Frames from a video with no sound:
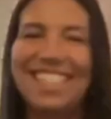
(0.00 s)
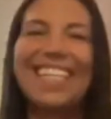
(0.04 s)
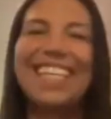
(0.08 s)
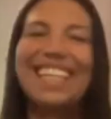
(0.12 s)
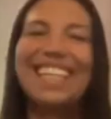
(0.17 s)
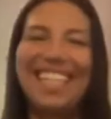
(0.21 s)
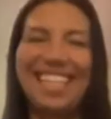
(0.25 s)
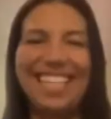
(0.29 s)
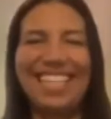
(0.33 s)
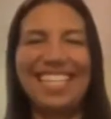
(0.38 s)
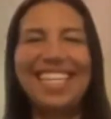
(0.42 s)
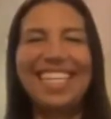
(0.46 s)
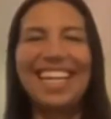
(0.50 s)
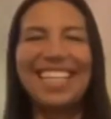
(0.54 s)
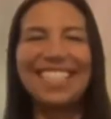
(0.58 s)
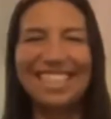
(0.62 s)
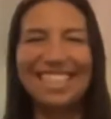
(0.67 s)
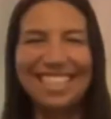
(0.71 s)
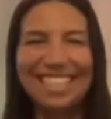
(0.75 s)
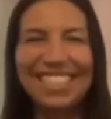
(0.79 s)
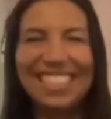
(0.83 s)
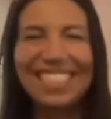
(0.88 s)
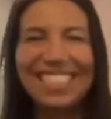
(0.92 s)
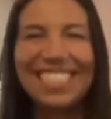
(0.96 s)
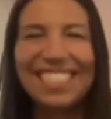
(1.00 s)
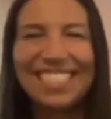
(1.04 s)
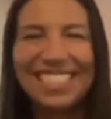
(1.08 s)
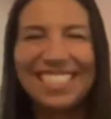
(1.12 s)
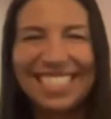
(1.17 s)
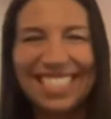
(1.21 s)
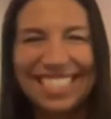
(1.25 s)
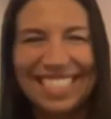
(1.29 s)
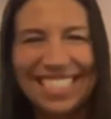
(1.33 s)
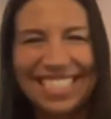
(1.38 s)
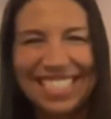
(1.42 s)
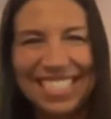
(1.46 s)
own or with your twin flame. Just
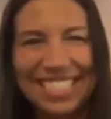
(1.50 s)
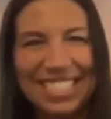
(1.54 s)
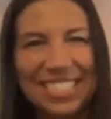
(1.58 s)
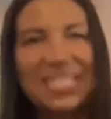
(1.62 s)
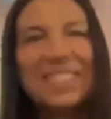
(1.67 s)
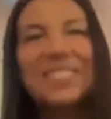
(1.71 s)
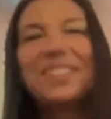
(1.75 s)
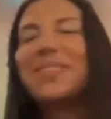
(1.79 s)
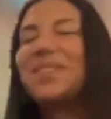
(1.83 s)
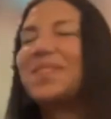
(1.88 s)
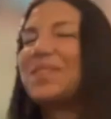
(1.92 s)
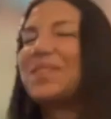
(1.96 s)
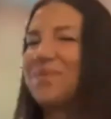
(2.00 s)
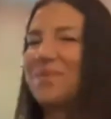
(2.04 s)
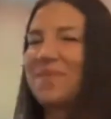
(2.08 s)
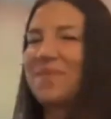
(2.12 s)
and and I have